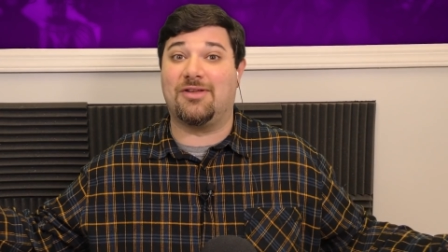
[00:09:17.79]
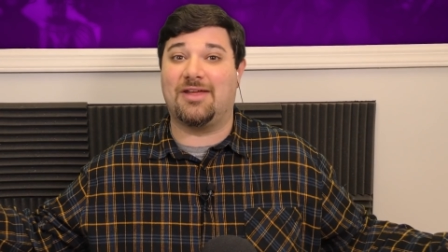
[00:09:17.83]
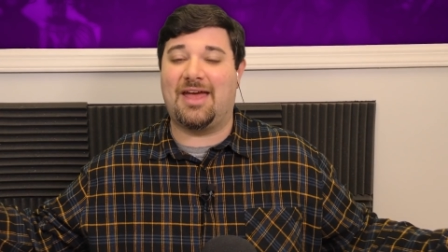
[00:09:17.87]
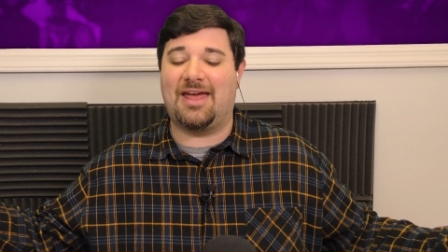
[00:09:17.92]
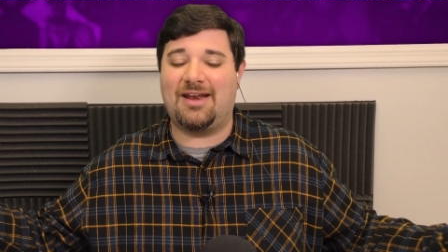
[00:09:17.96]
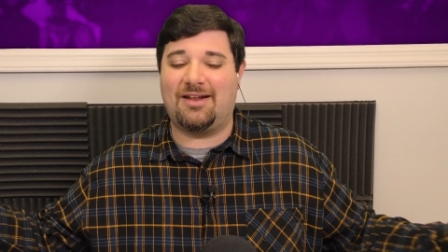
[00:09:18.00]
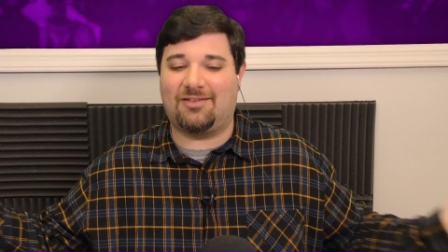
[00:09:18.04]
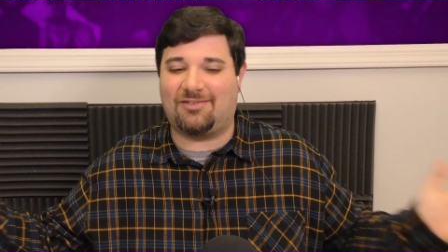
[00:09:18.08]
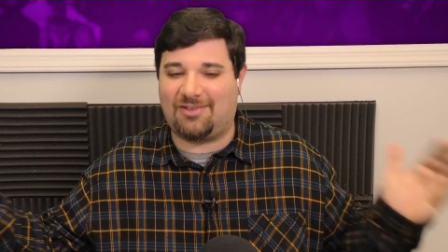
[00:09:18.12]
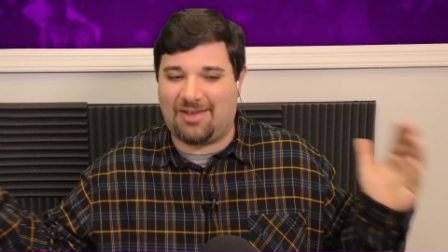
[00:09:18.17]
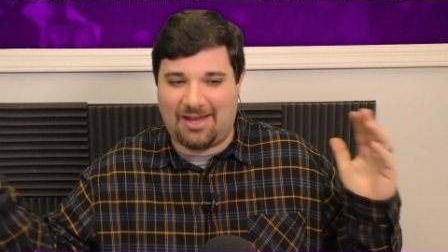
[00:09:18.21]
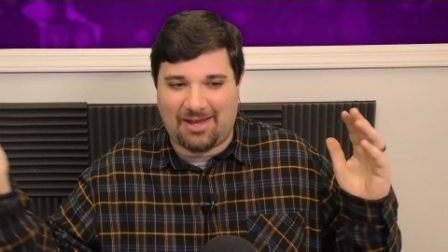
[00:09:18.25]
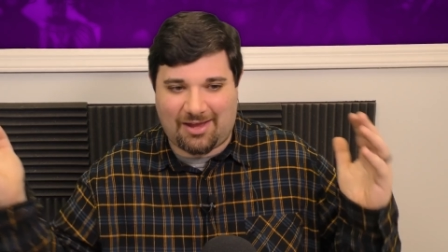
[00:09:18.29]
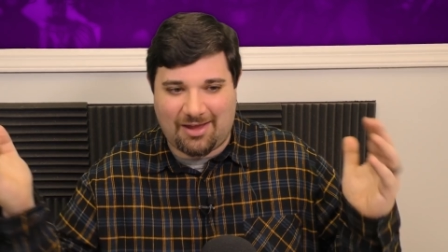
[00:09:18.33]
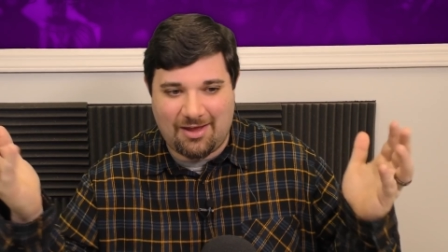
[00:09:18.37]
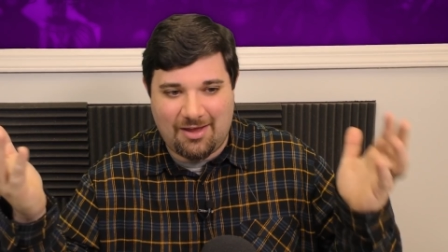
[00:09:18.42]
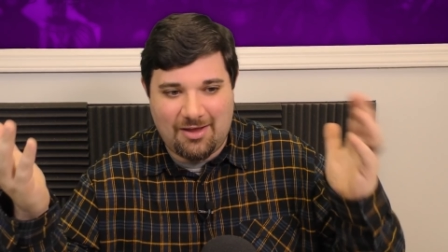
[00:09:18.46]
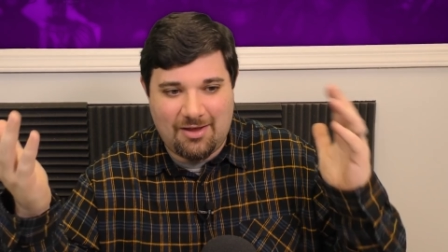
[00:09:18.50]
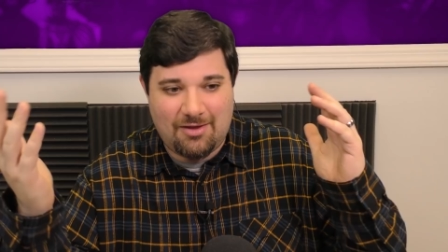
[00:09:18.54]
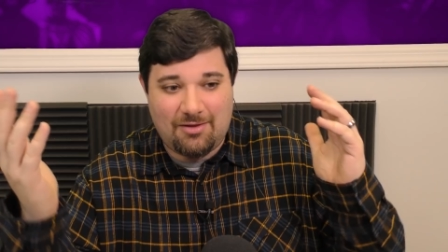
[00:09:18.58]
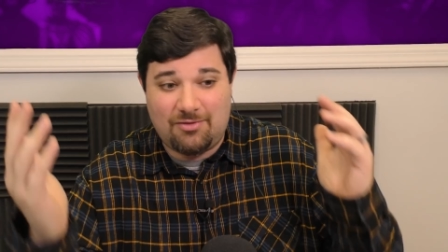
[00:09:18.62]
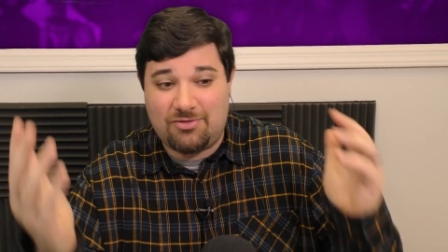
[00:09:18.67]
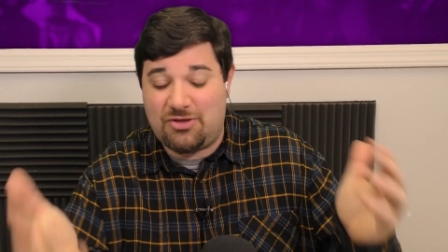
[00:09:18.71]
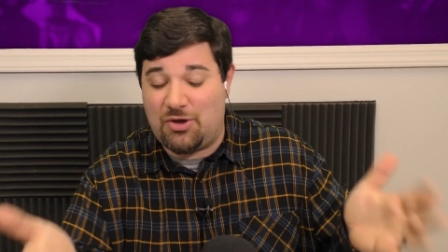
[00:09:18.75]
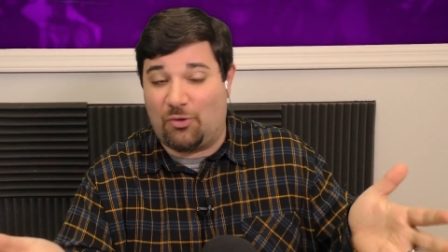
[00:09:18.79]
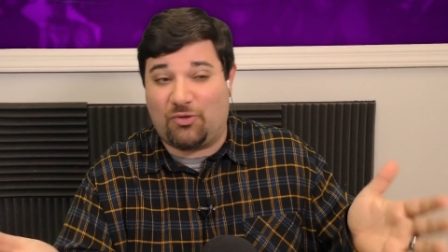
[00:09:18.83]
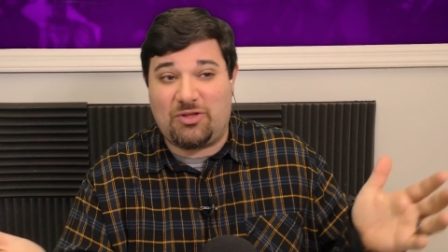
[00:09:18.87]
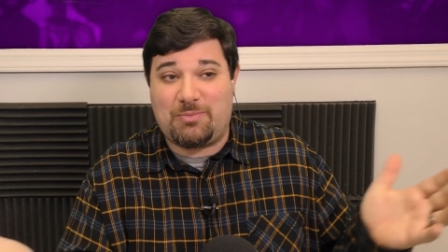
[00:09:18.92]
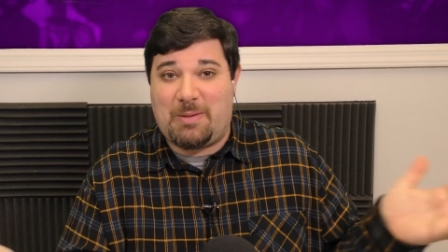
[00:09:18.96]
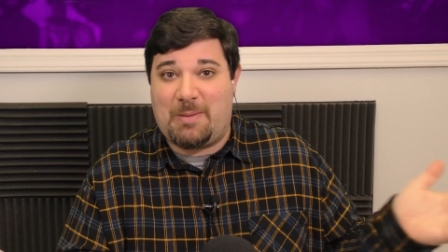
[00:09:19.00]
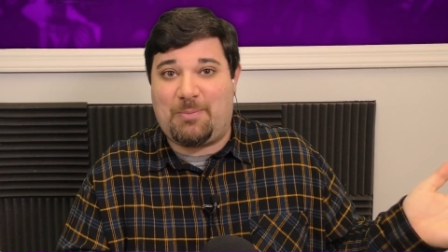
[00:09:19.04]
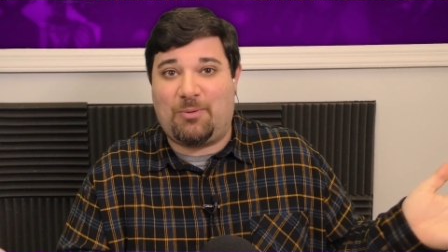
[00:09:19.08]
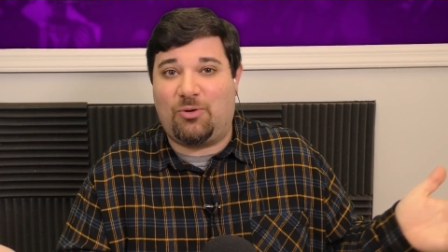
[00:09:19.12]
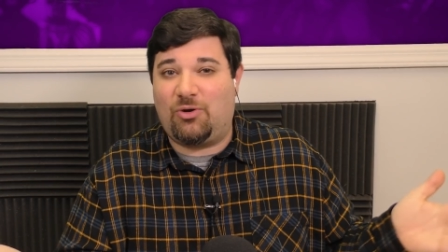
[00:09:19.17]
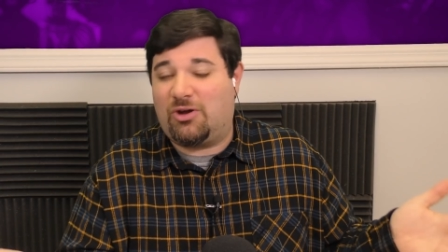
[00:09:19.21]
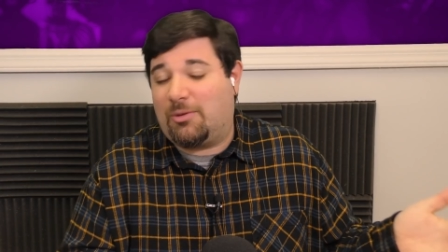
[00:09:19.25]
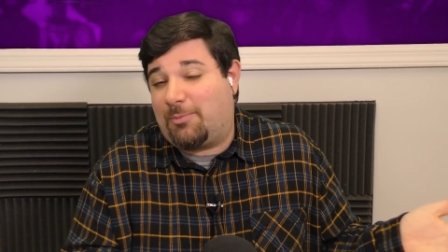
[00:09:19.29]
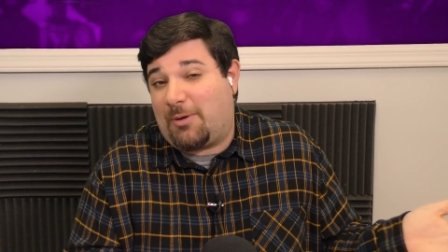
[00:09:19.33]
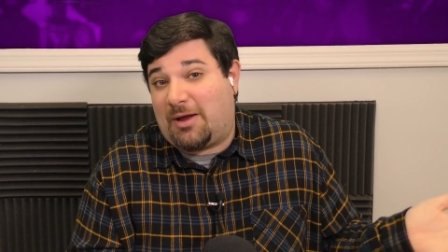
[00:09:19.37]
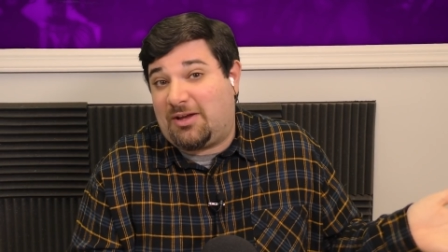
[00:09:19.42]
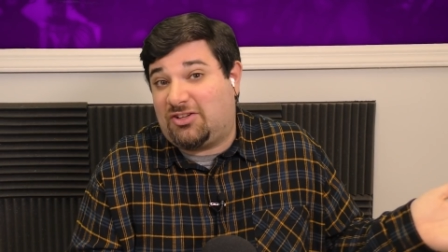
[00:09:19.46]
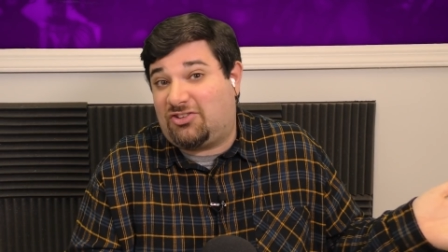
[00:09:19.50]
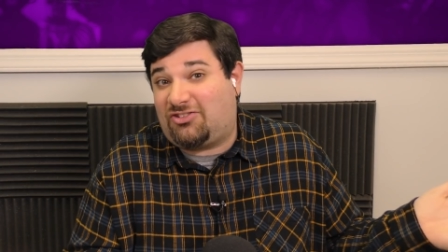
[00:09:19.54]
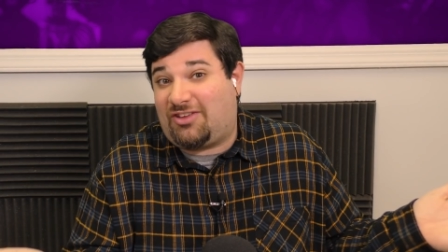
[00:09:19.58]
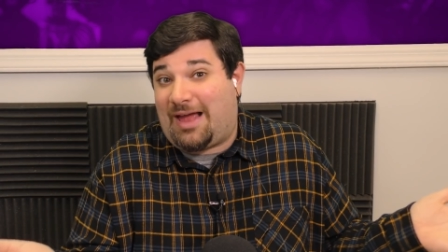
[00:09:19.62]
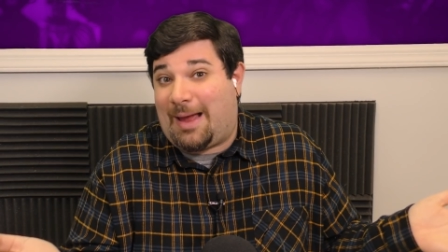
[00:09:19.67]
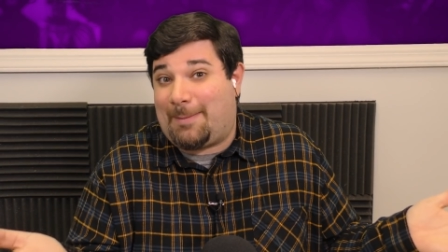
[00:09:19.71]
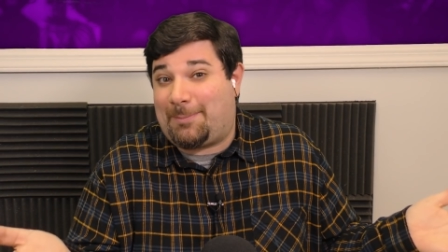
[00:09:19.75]
And it's like, the only people who could probably
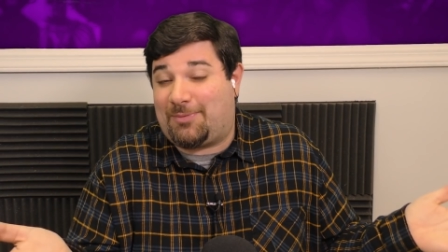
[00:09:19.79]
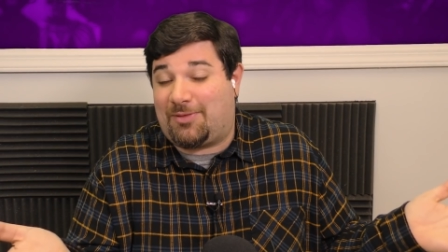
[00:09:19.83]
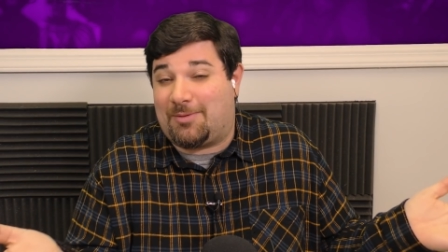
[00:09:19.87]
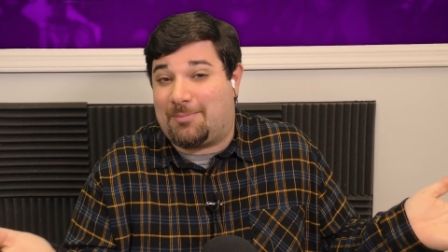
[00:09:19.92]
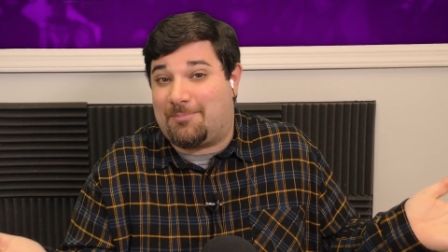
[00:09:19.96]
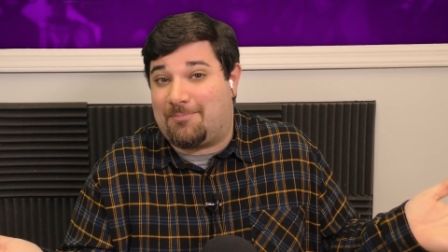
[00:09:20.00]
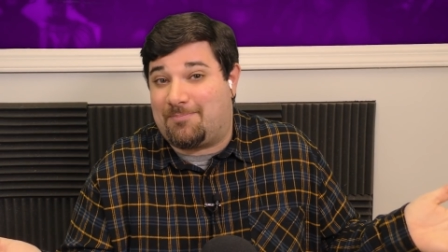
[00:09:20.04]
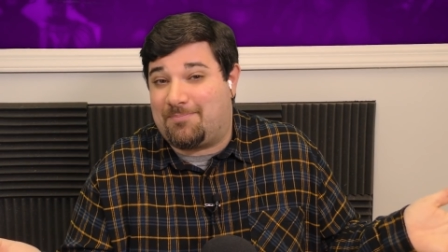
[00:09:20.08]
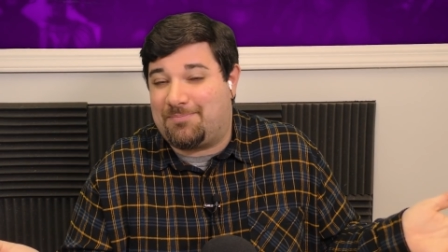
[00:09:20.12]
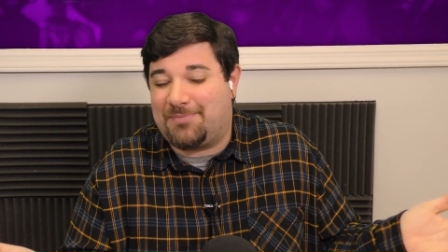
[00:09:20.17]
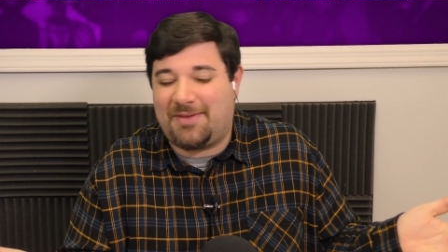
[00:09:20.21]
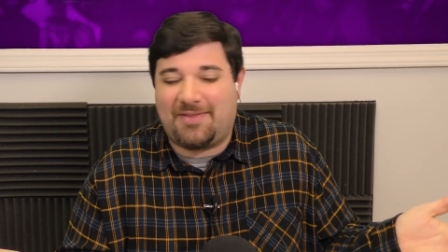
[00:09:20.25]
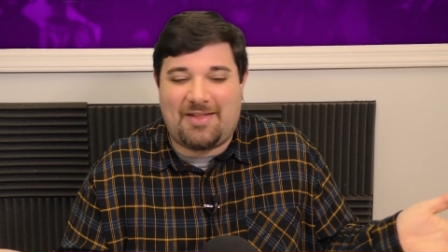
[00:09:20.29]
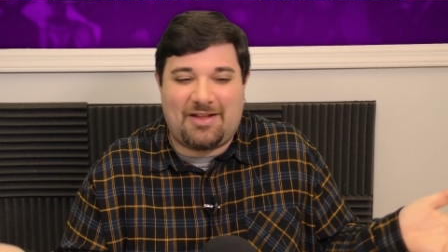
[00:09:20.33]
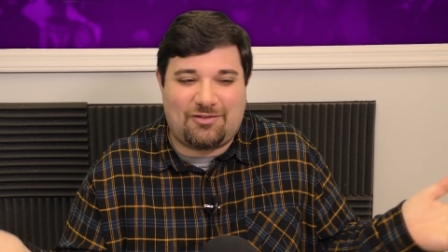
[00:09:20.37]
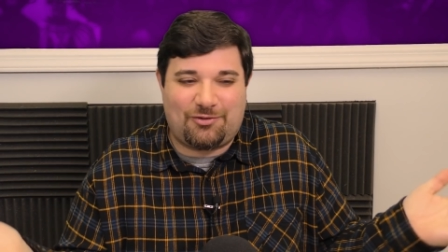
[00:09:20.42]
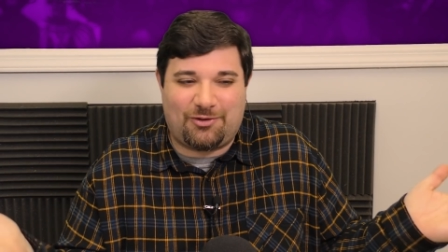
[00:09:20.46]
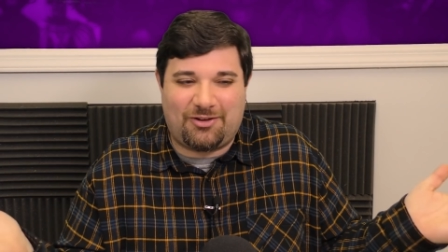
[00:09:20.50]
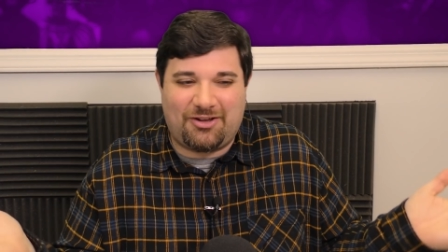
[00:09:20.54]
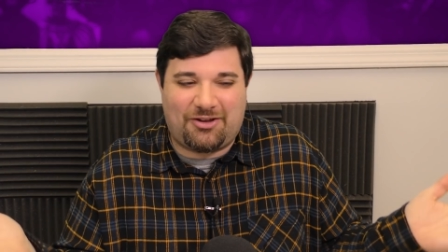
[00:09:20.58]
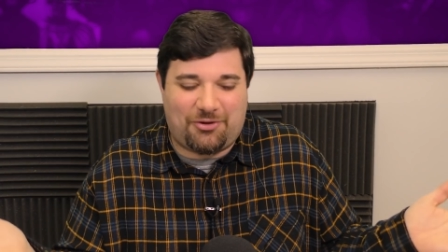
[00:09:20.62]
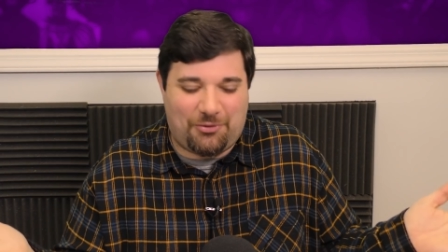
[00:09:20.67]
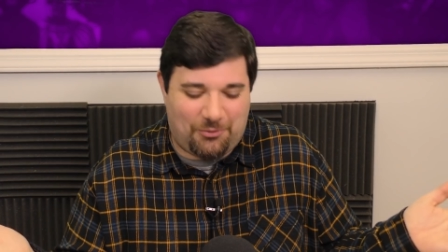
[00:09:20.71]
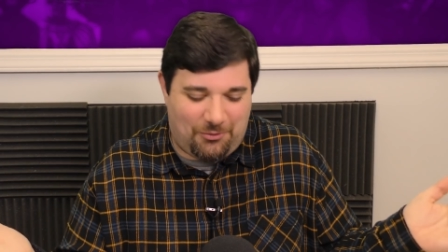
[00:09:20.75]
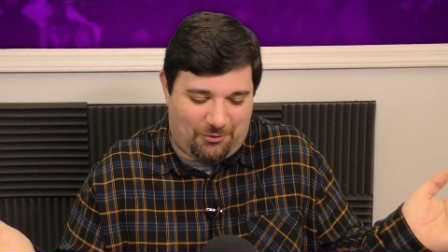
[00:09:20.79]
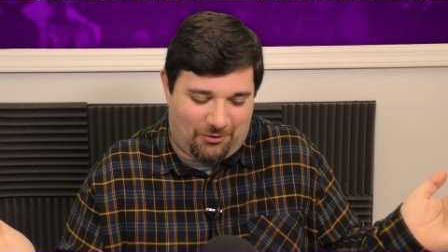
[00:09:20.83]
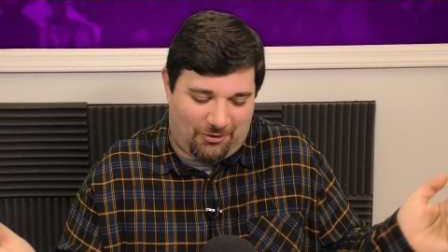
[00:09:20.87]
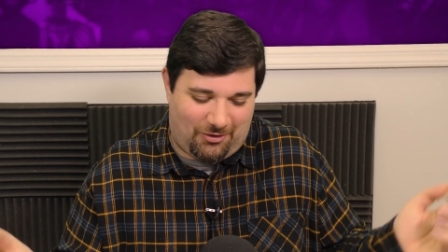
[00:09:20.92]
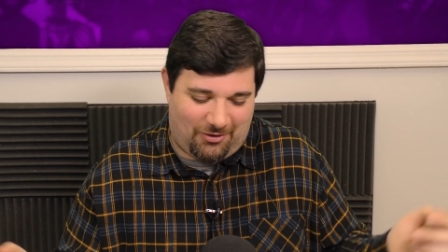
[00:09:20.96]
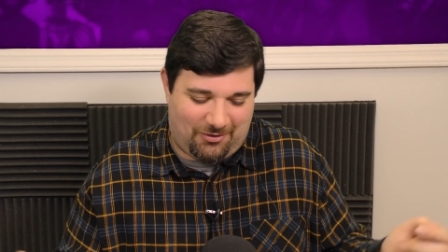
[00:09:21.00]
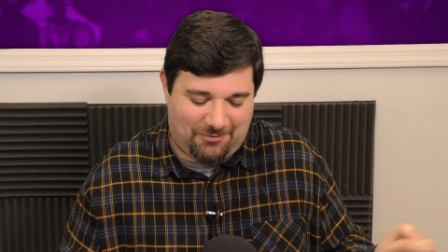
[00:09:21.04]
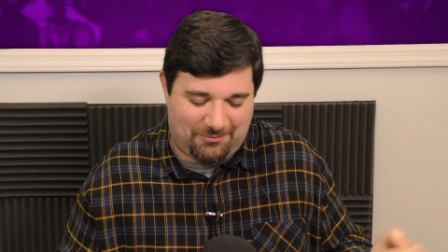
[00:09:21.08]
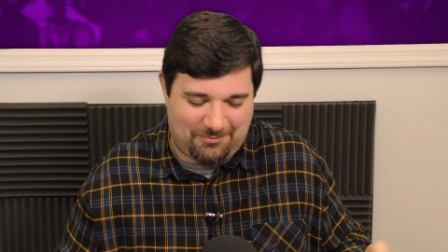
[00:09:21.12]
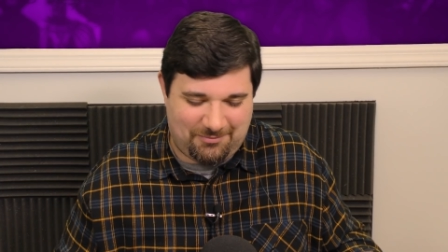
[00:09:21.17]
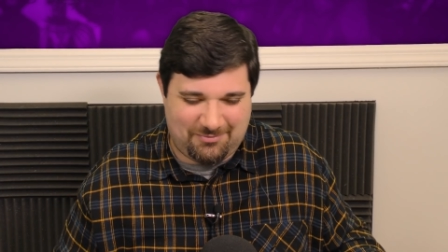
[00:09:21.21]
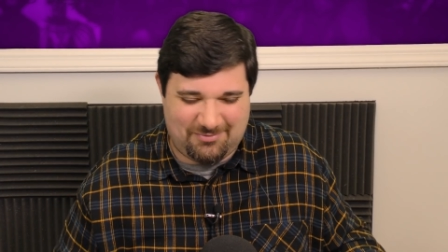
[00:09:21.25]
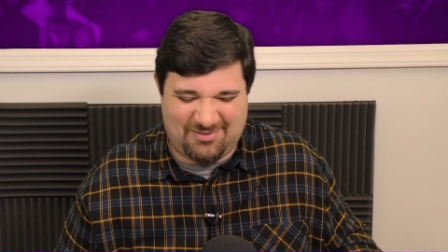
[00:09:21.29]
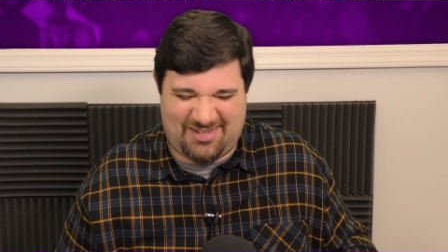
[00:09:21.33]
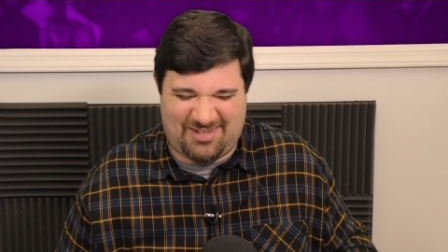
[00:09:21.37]
stop them. And that's really cool.